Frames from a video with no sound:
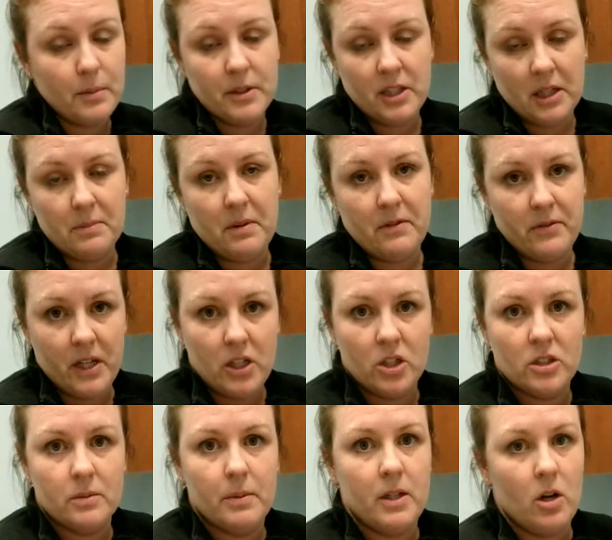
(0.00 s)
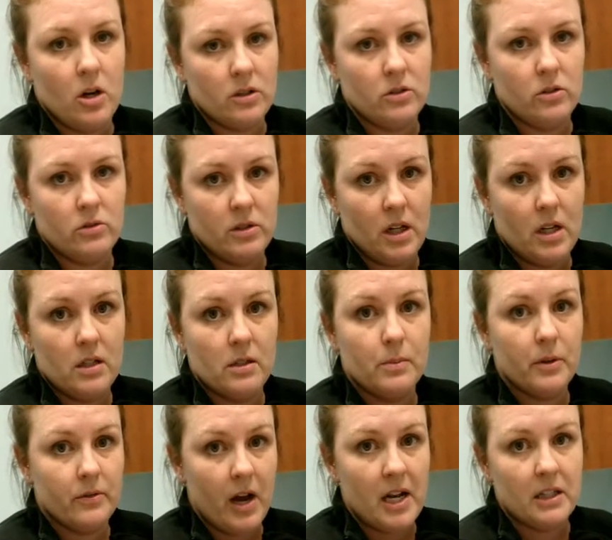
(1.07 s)
it protect my fingers, but it also does
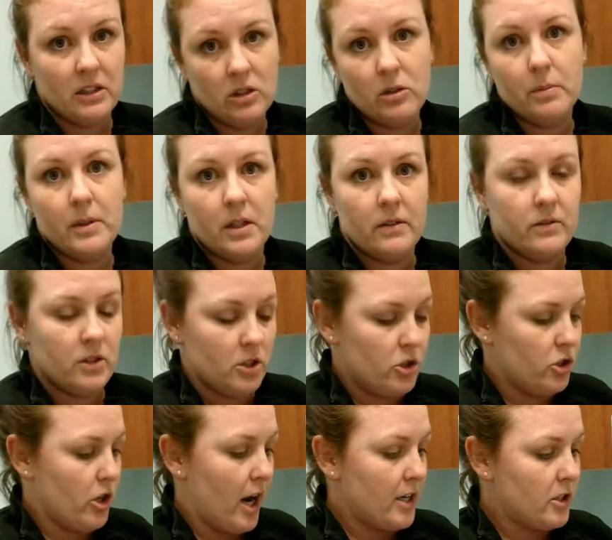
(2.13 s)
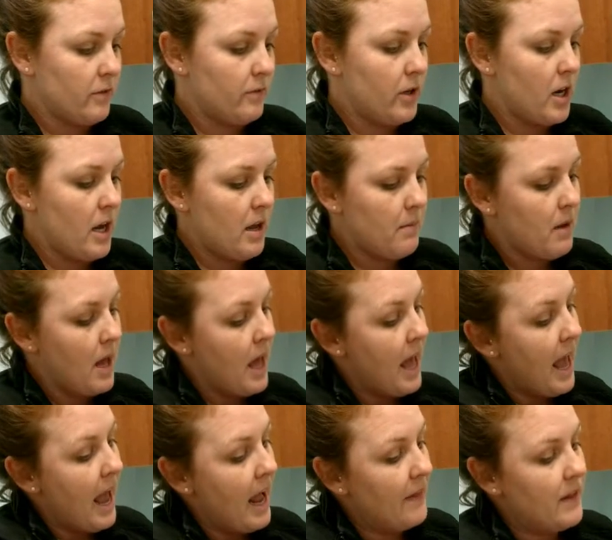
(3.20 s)
provide a little bit of distraction for him.
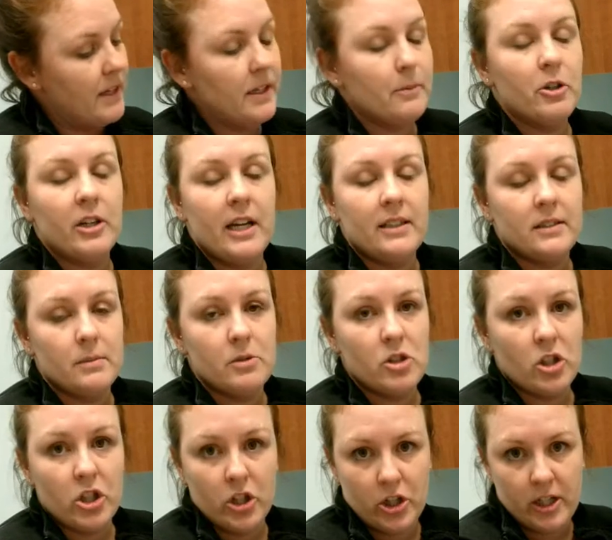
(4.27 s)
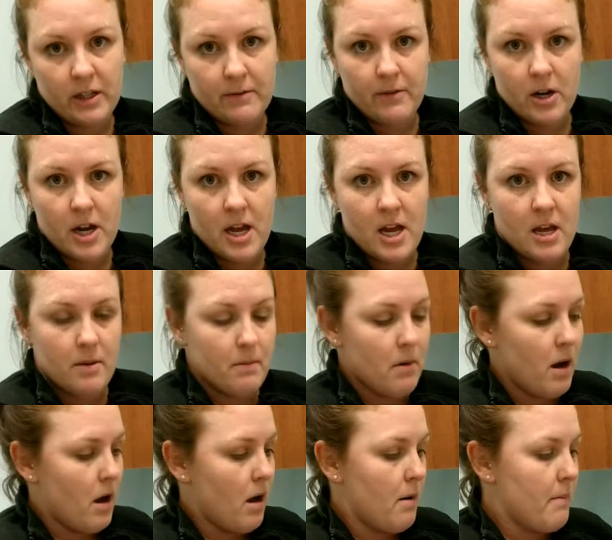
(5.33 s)
And then to create some security for him,
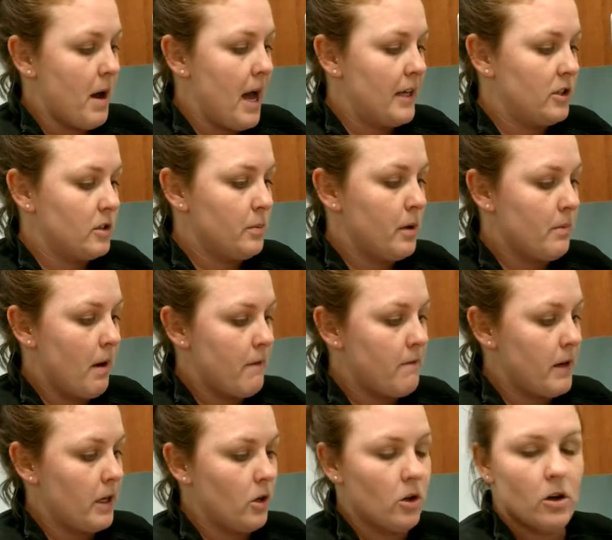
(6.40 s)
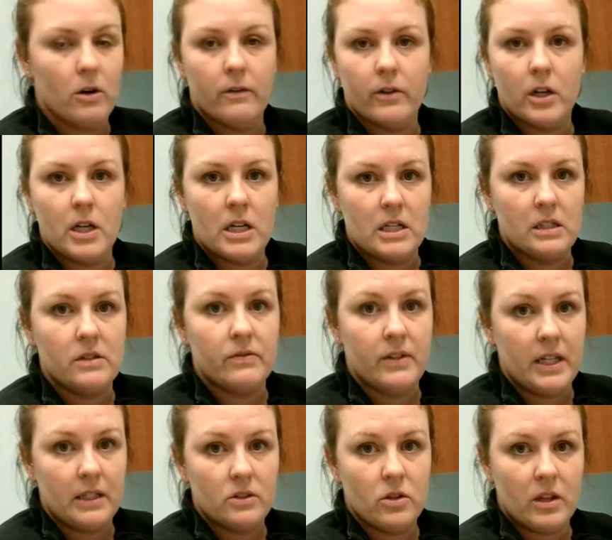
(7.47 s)
I just put my finger over his
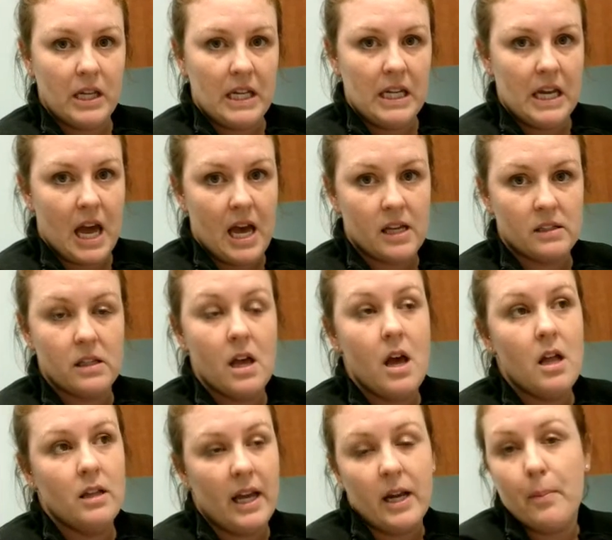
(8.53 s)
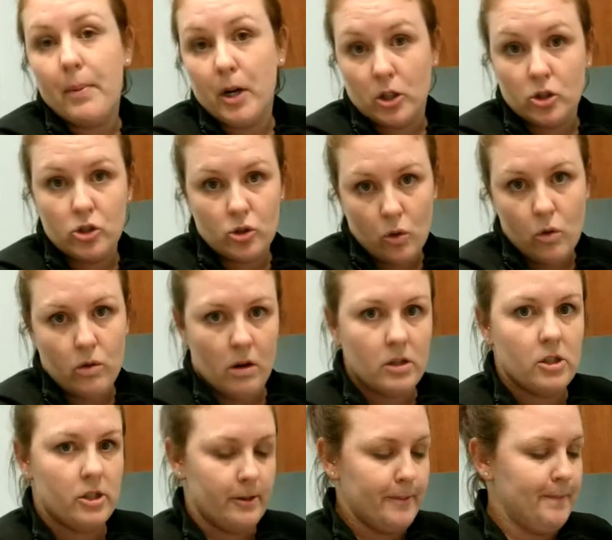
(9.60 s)
feet so that he has like a perch to hold
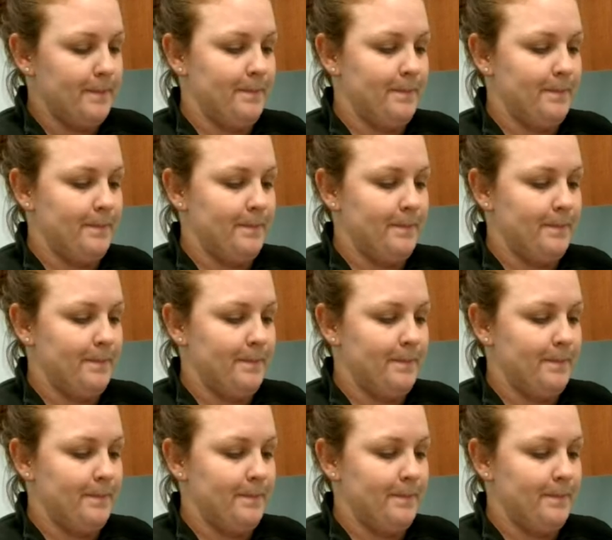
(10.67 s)
on to.